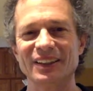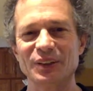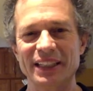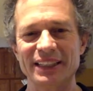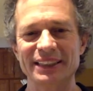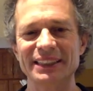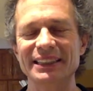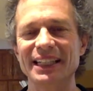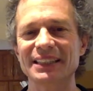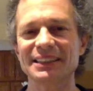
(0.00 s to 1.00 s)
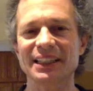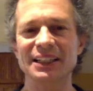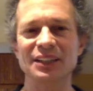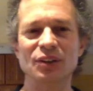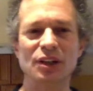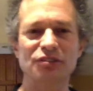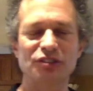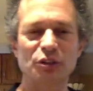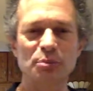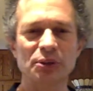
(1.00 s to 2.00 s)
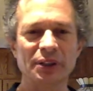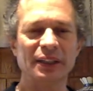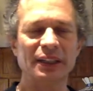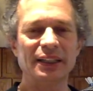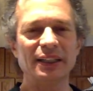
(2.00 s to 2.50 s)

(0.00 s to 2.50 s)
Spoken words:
Okay, this is Dex signing off. For more,